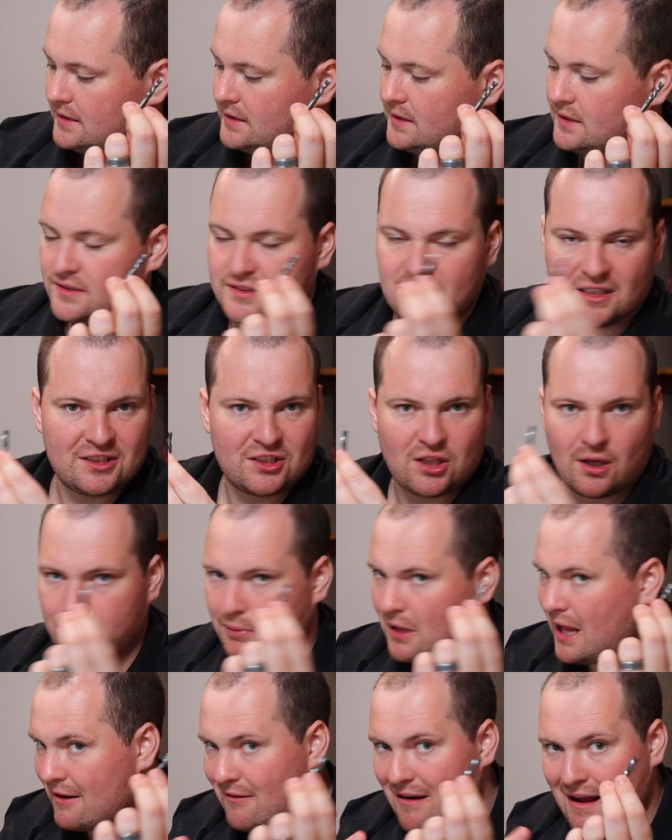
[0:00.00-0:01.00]
So you just got to play
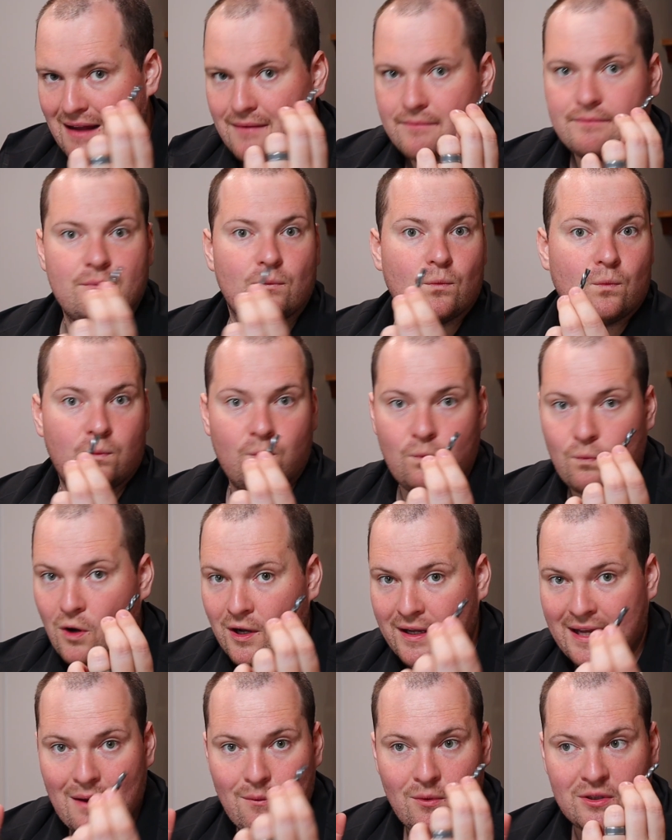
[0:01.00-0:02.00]
around, work
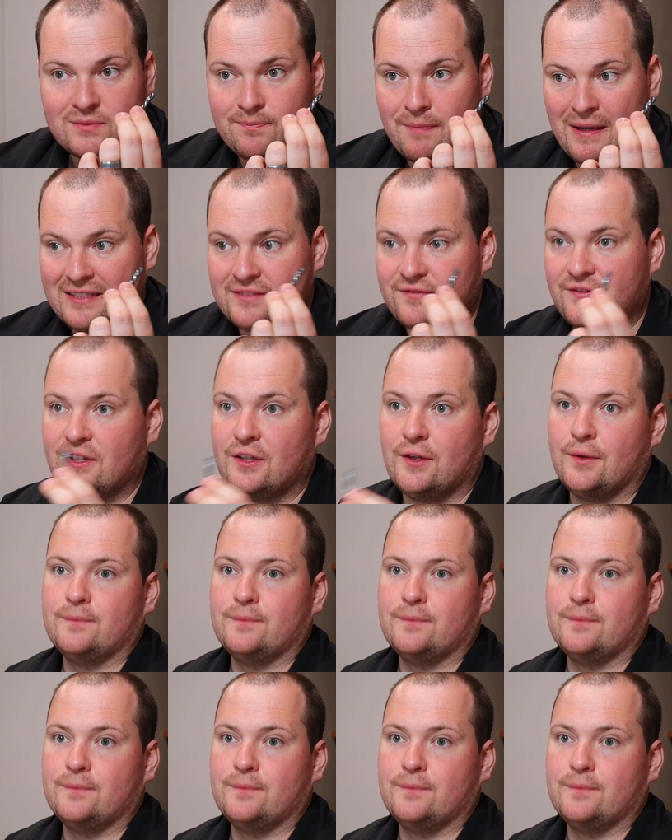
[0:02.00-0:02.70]
out what's best for you.